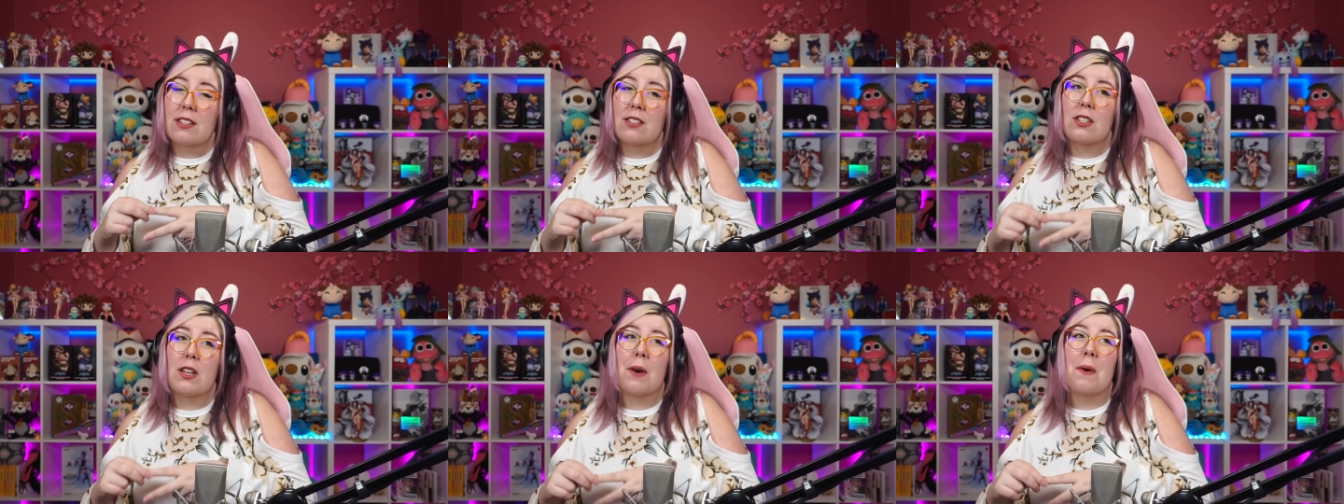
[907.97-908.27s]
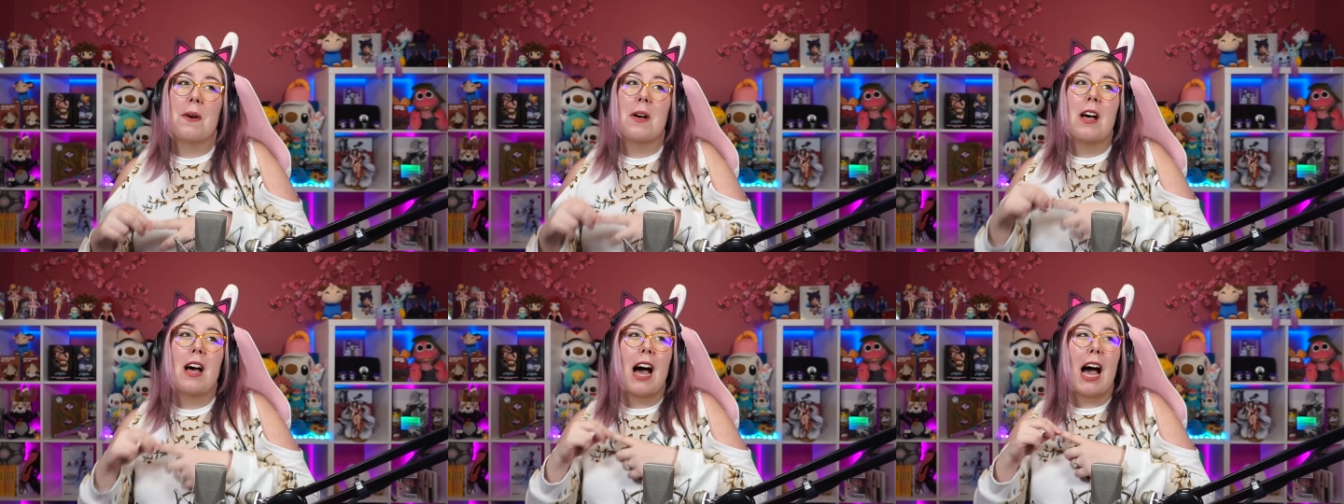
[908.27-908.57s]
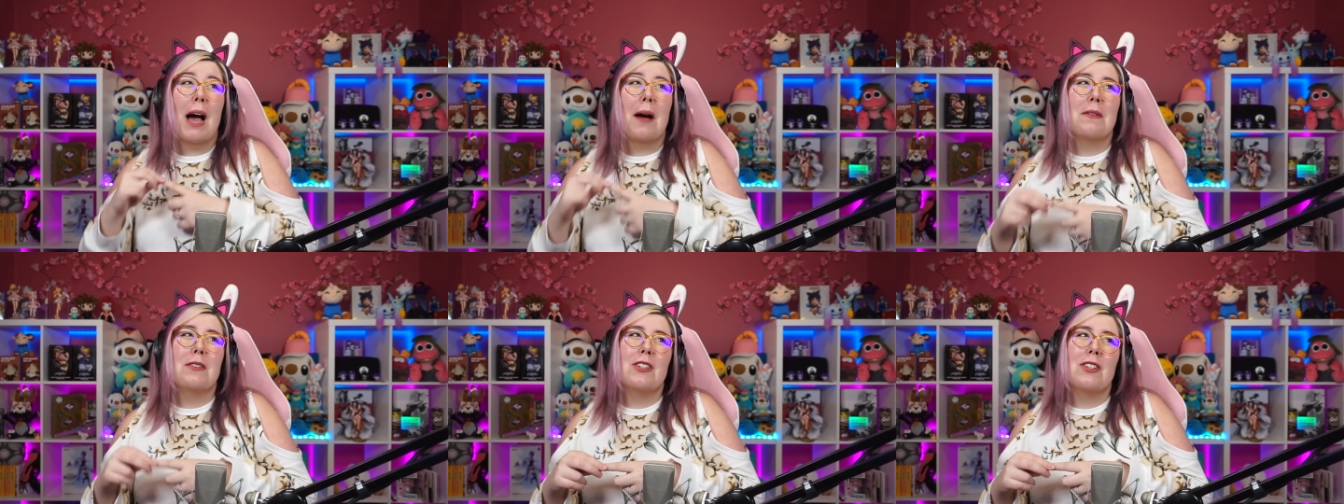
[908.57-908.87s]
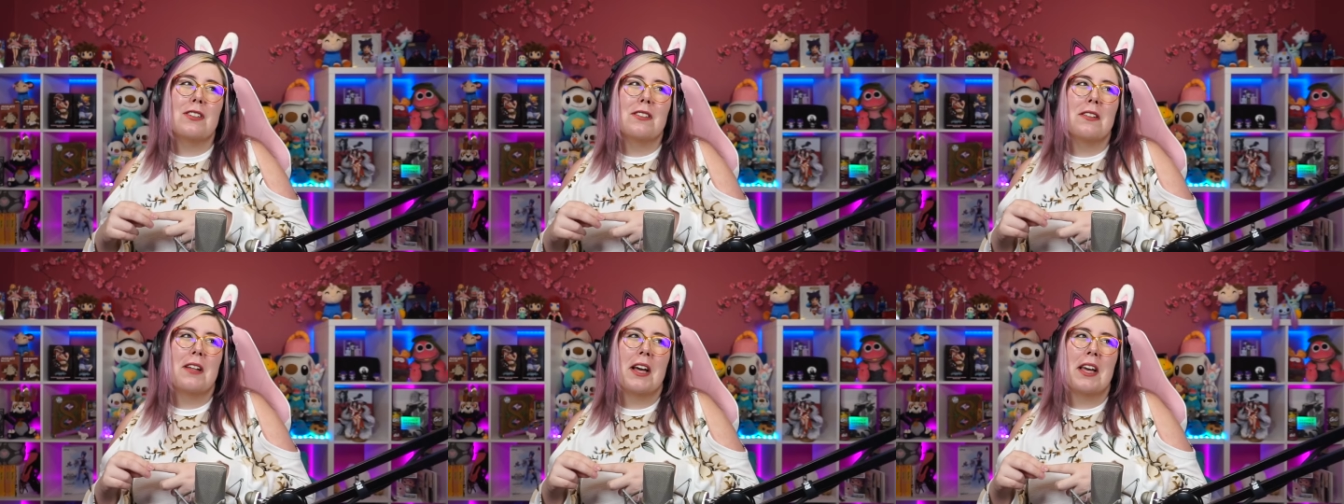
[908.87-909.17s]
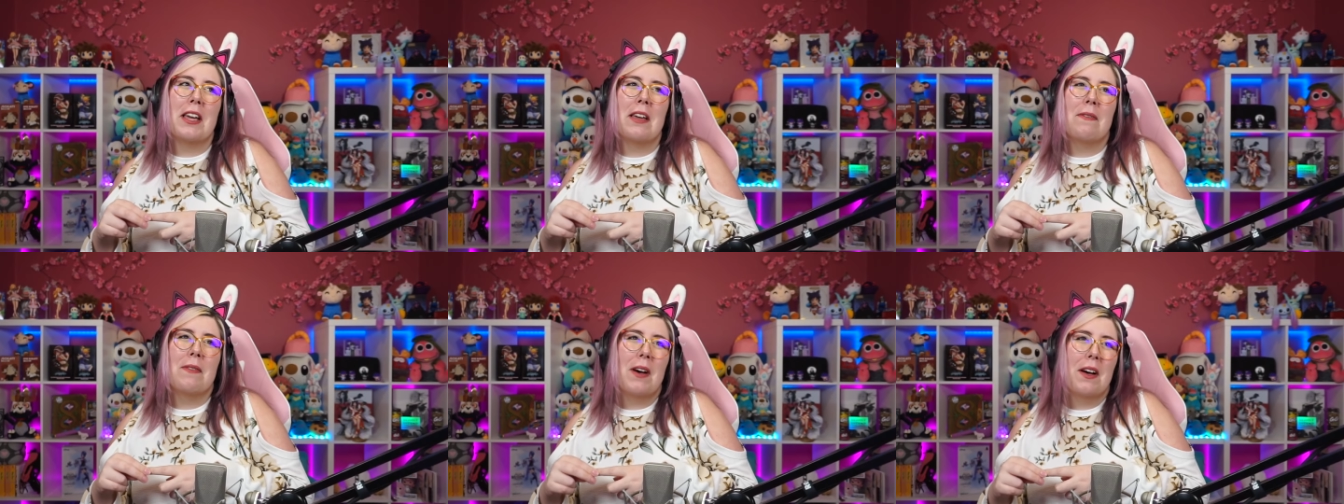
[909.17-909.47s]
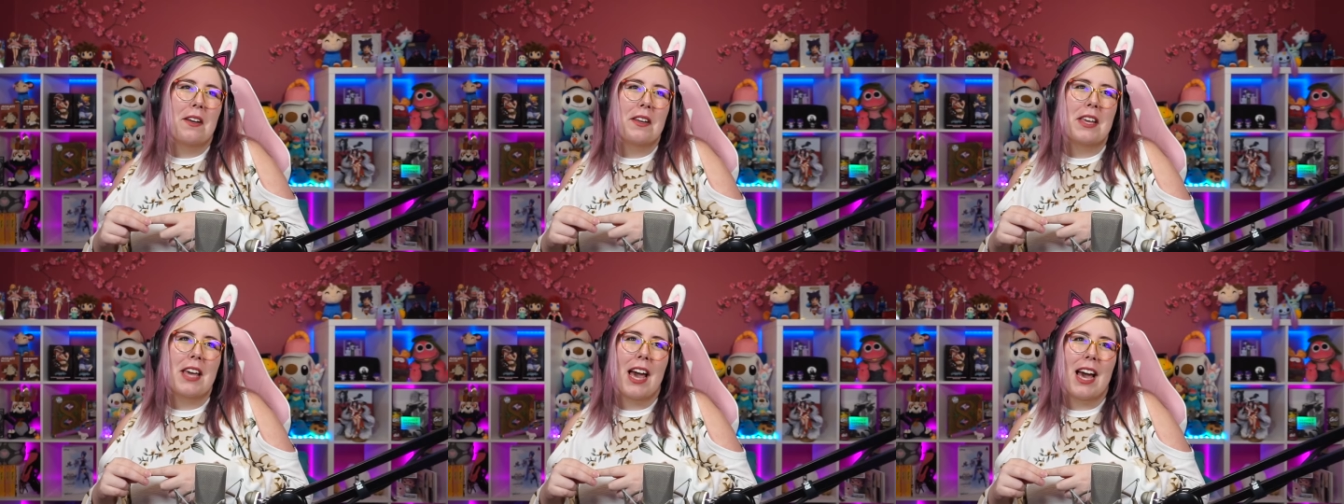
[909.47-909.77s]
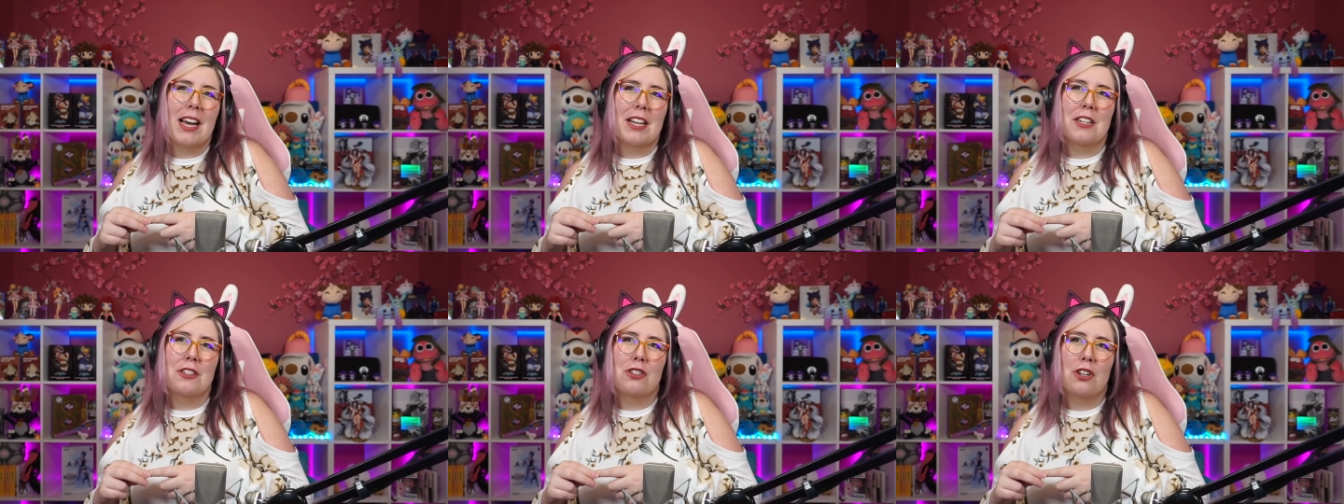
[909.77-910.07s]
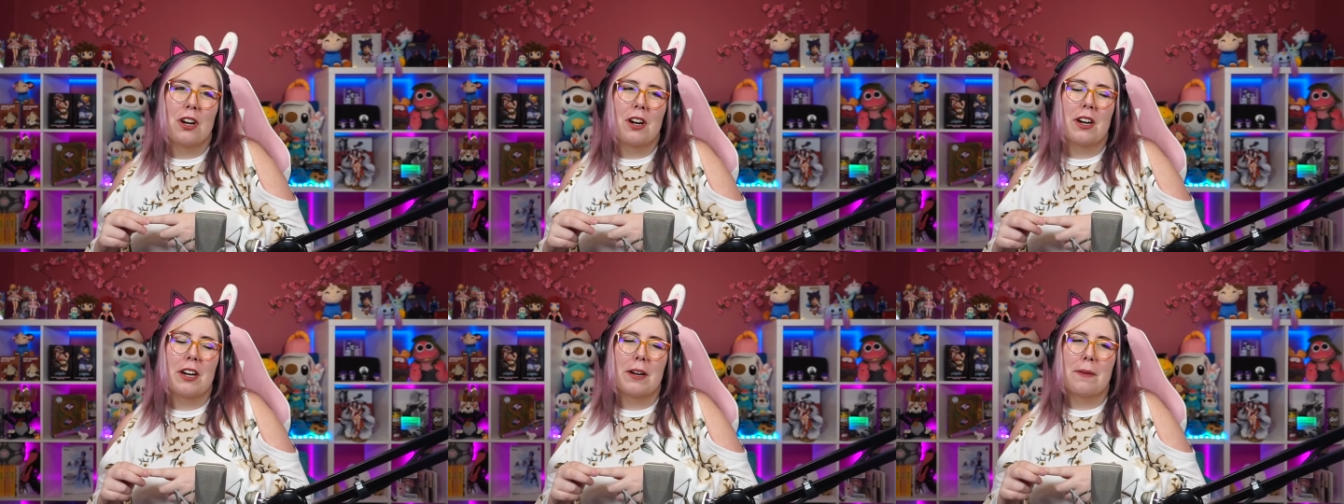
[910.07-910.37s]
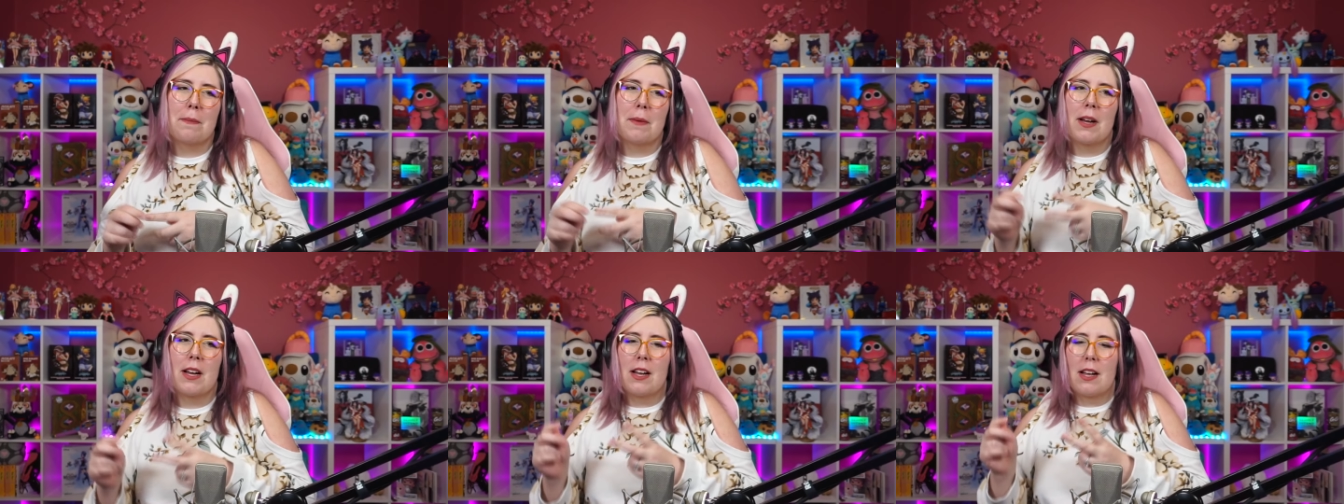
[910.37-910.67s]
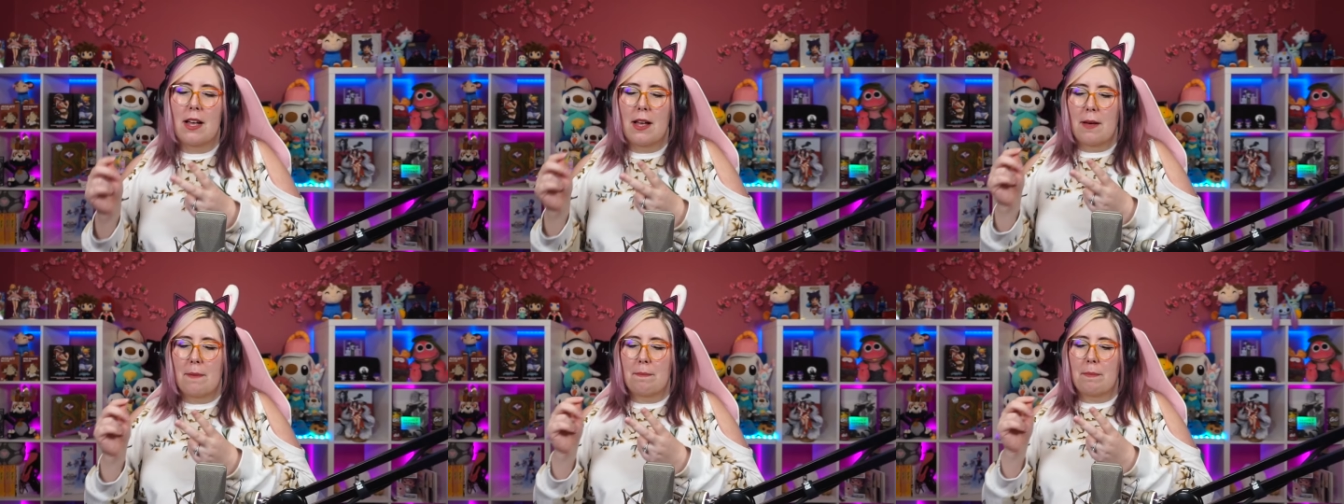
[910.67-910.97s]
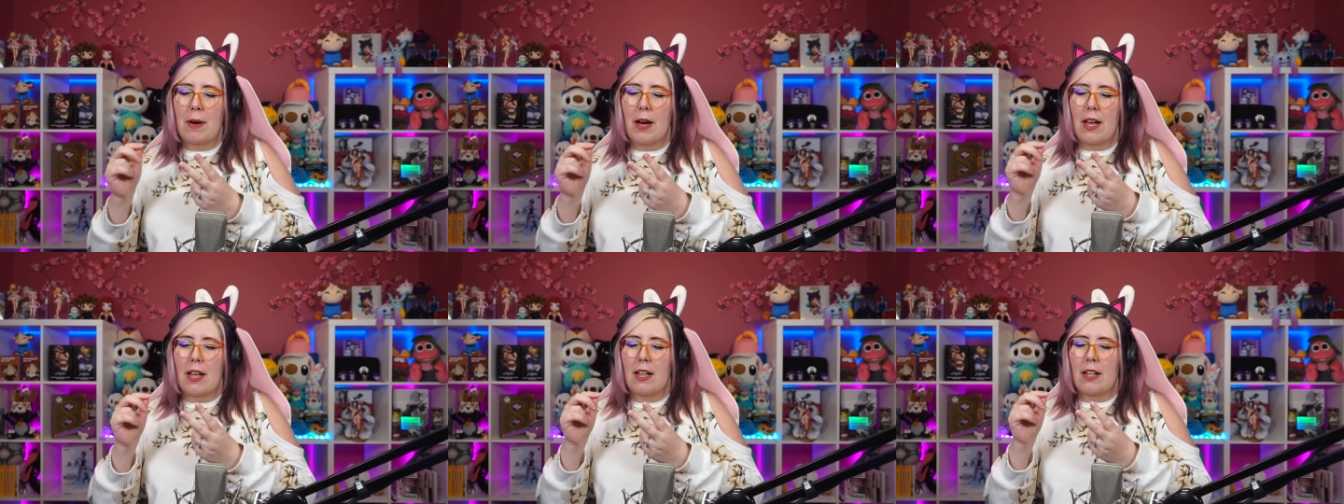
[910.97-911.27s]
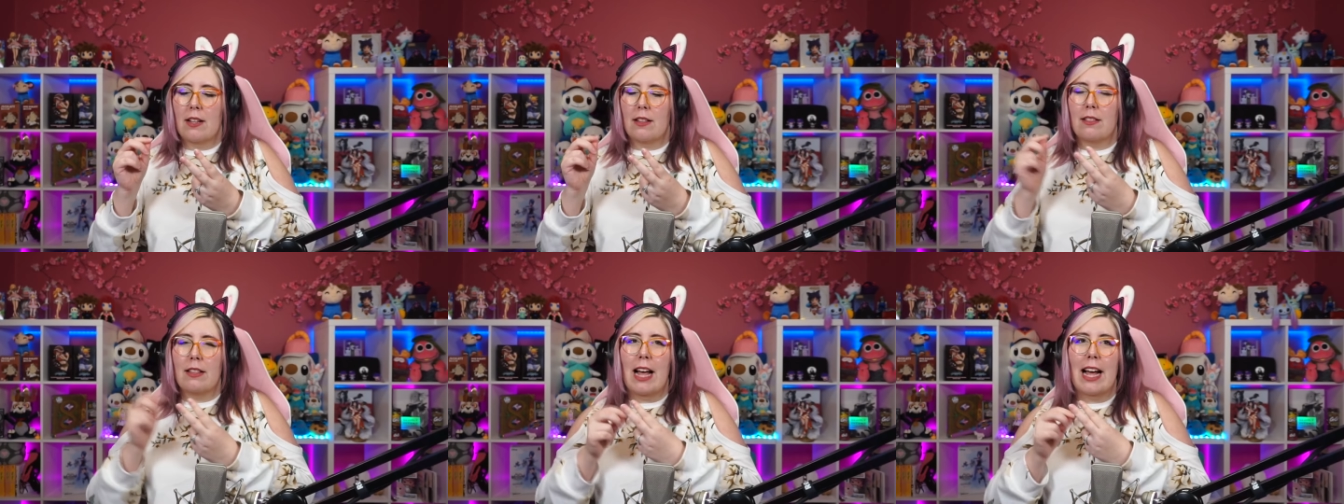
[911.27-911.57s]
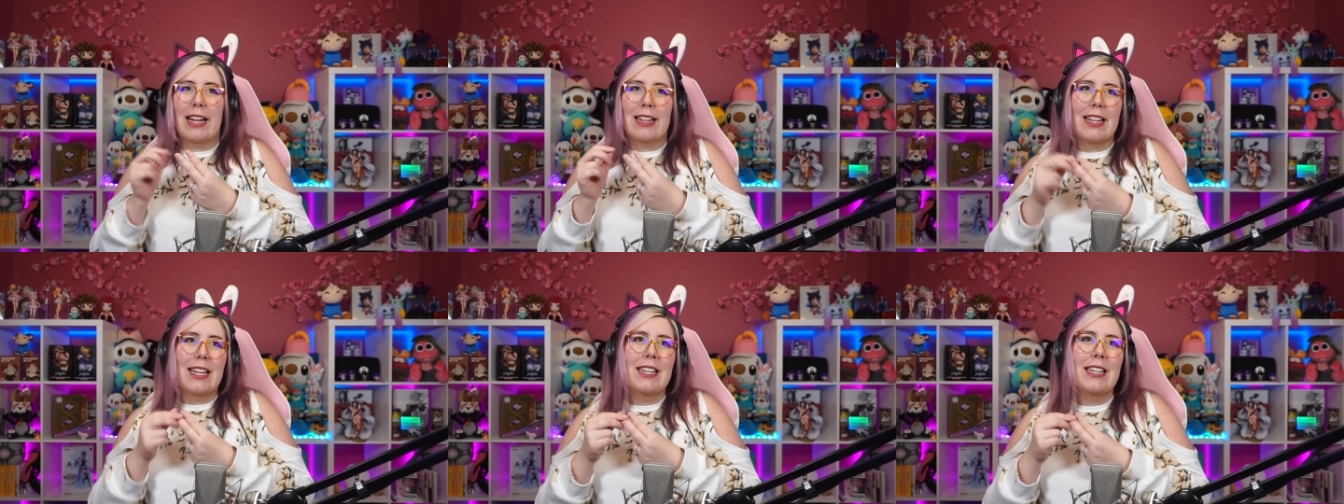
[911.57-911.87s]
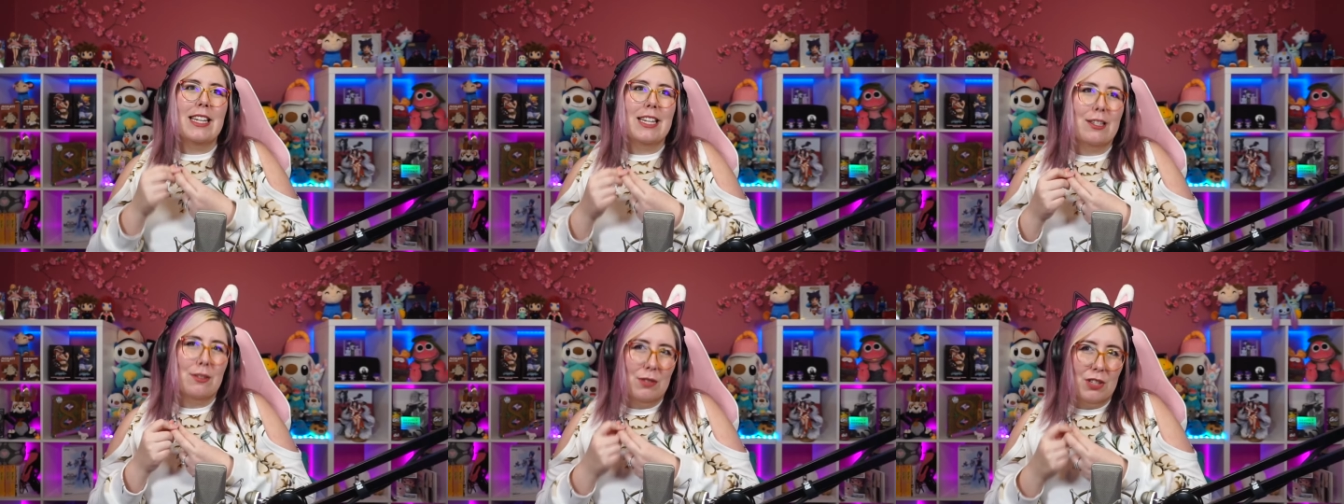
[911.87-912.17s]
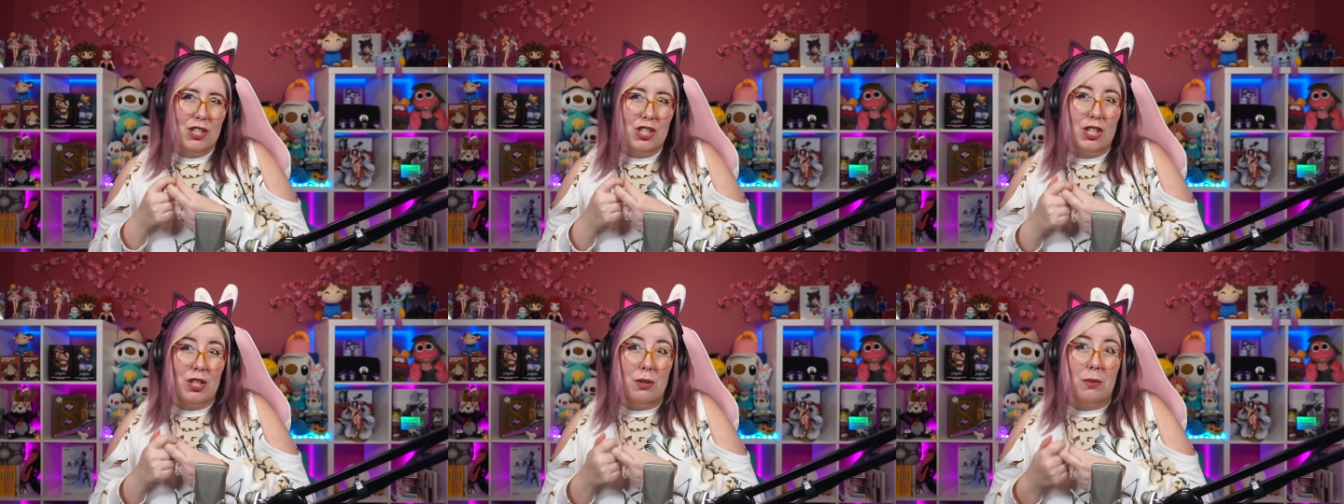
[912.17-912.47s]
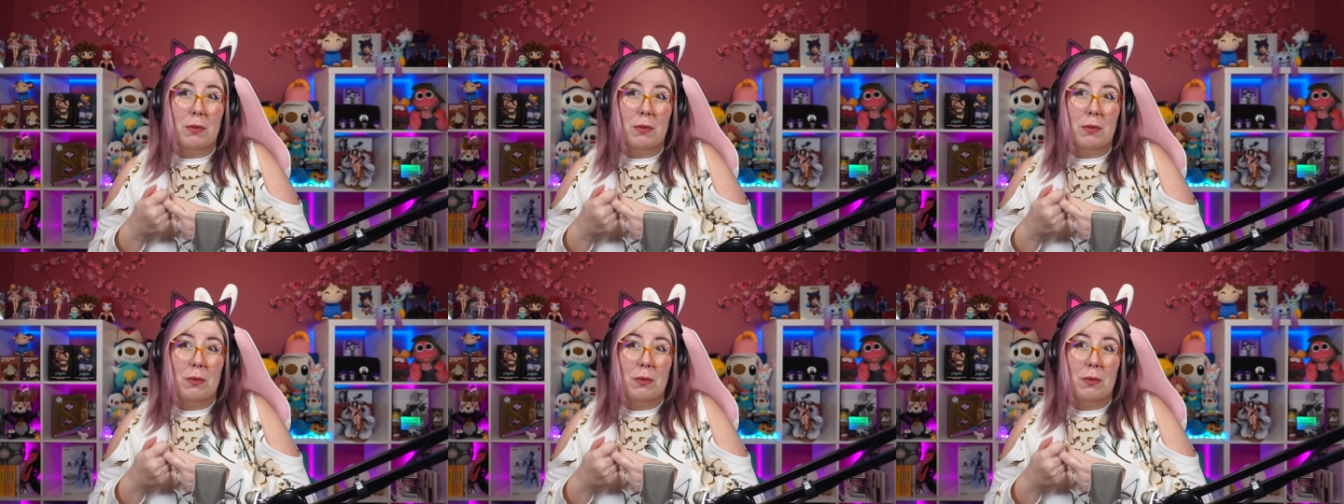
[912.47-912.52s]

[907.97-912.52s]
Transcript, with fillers: So I would just like if Alya had a charm, but Lila needs one too.